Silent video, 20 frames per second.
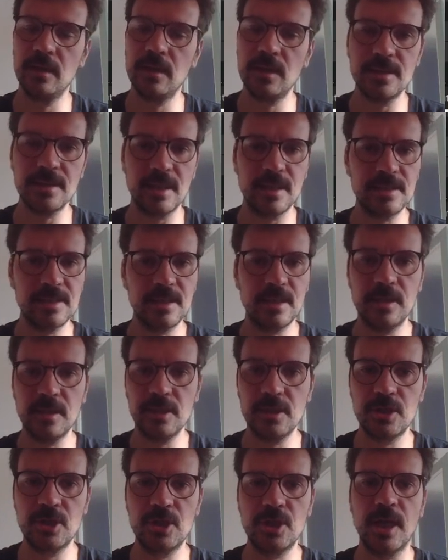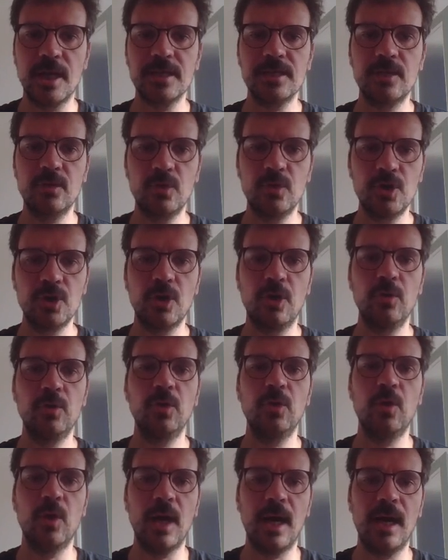This asset is just to show
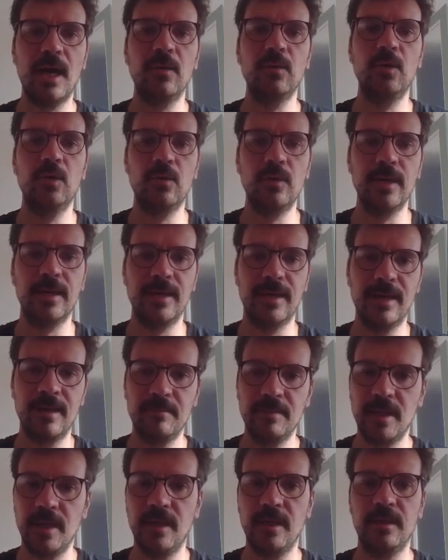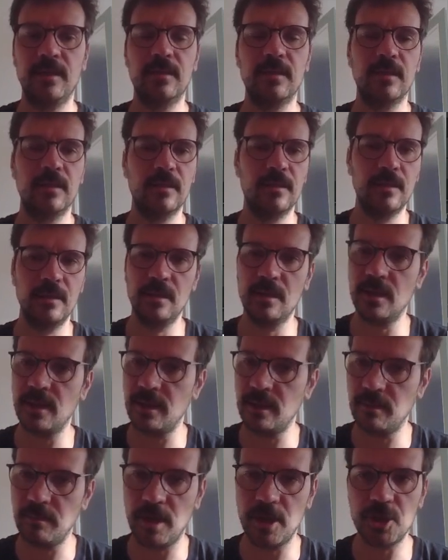you how you can update either
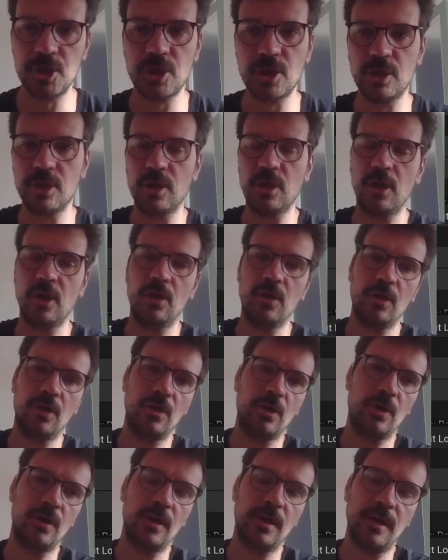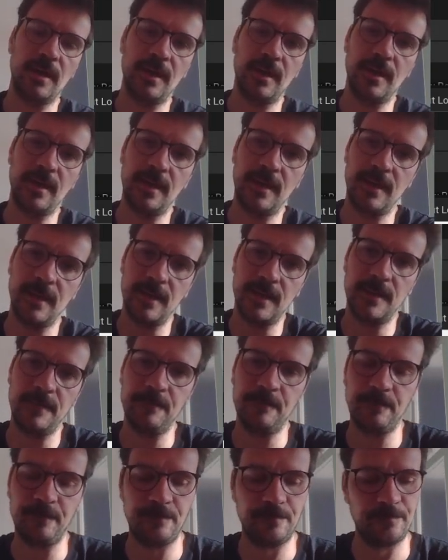animation or
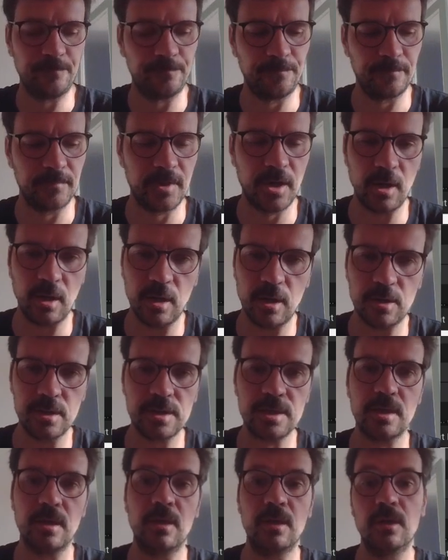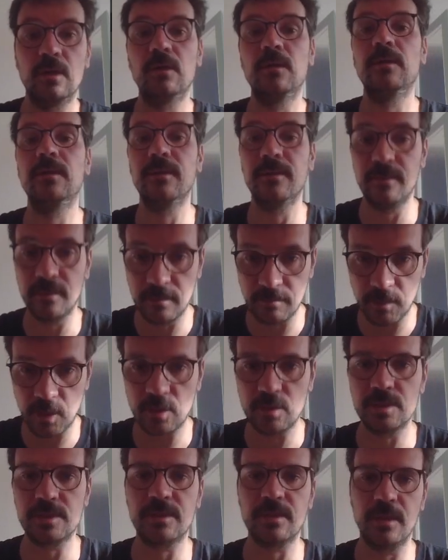colors, or
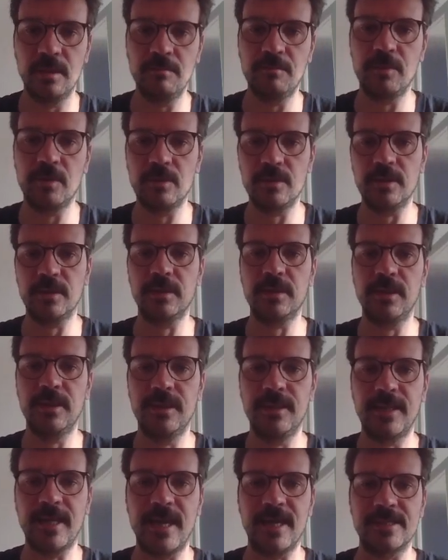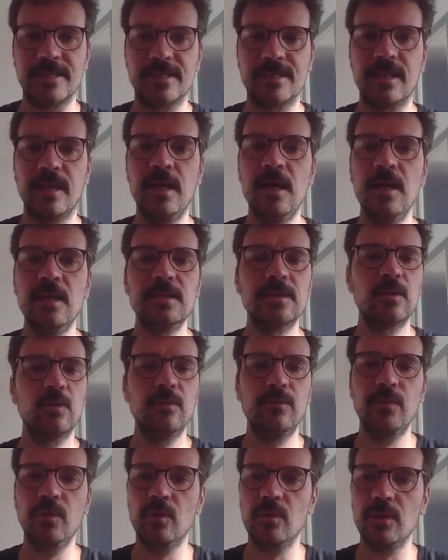most importantly text. So
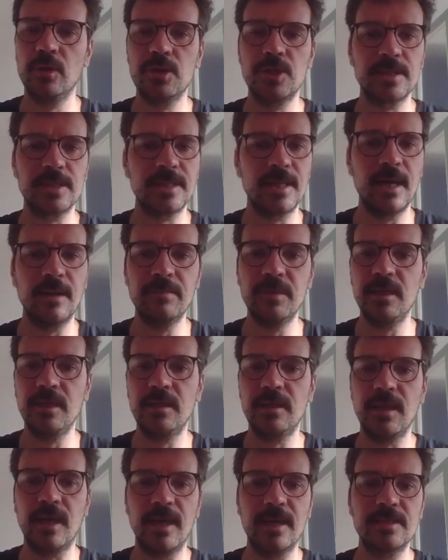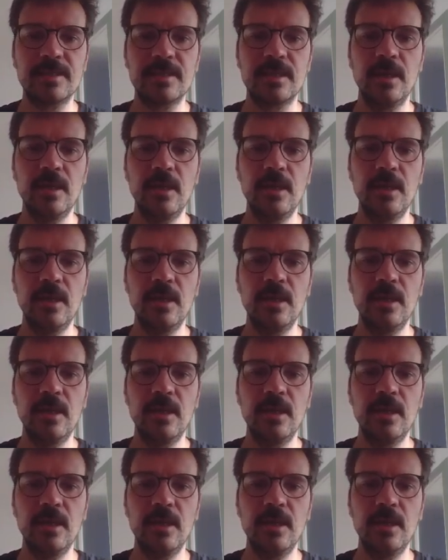if you want to just update text,